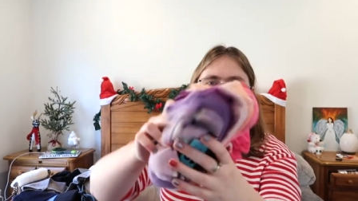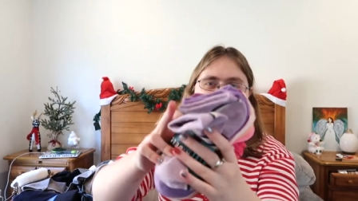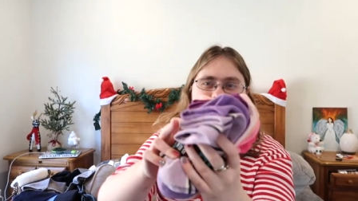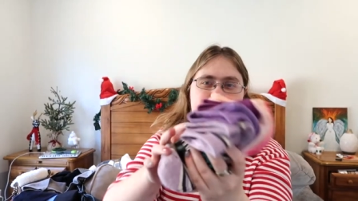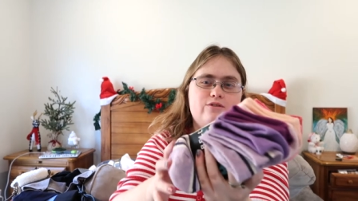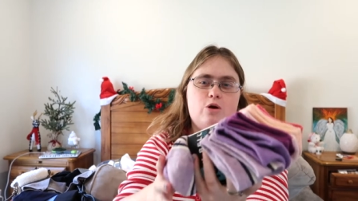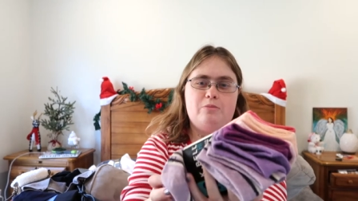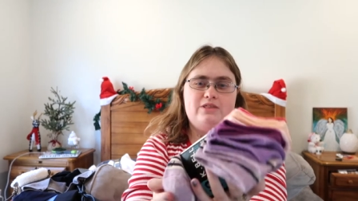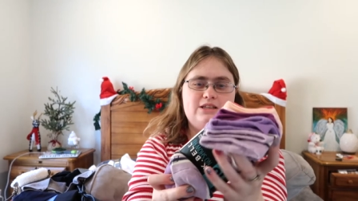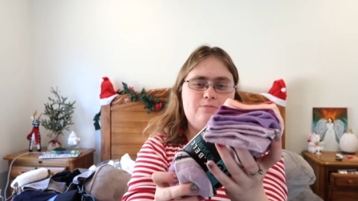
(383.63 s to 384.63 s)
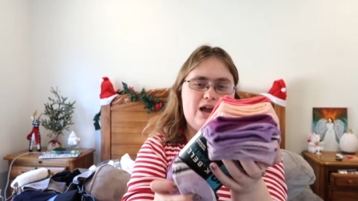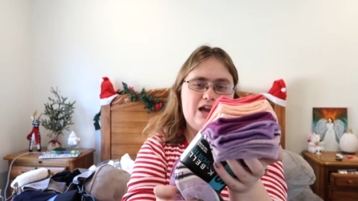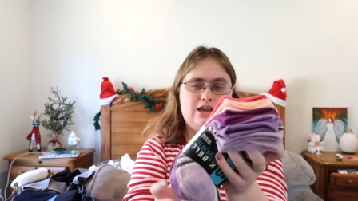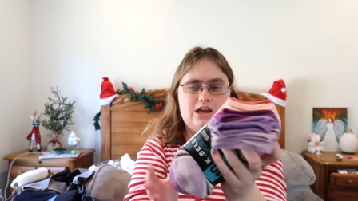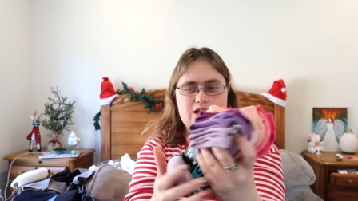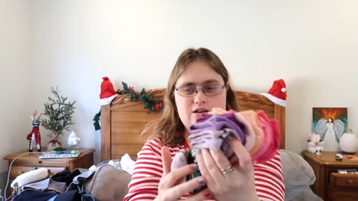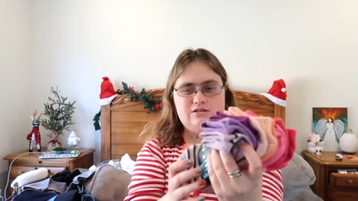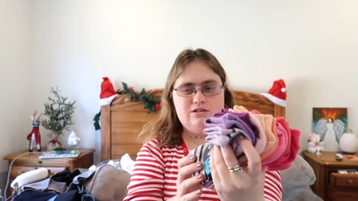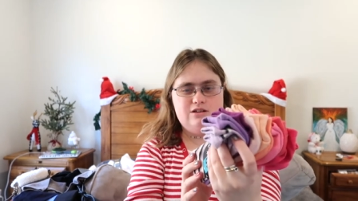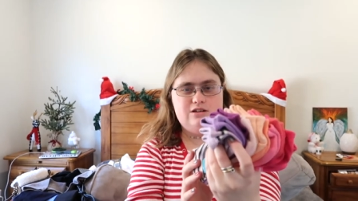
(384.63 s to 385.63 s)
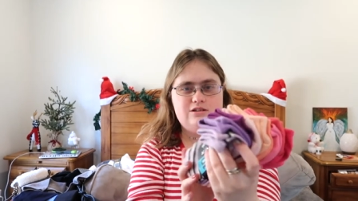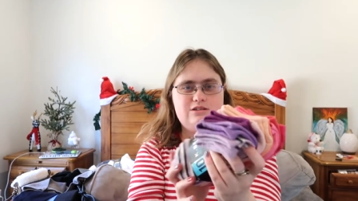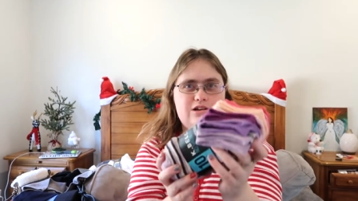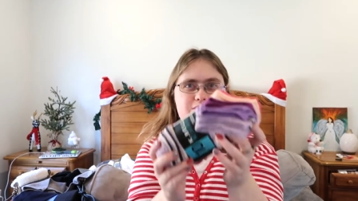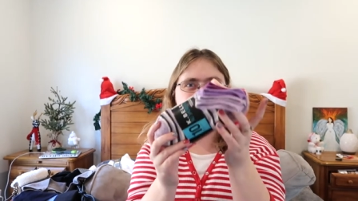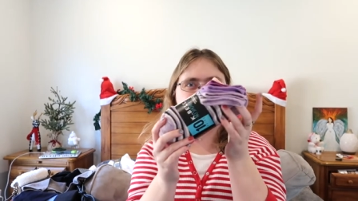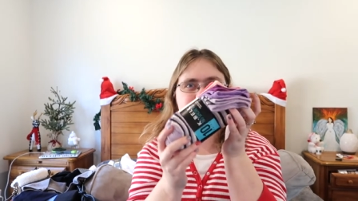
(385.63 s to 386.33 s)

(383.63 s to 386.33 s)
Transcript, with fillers: I haven't even opened this pack yet. So,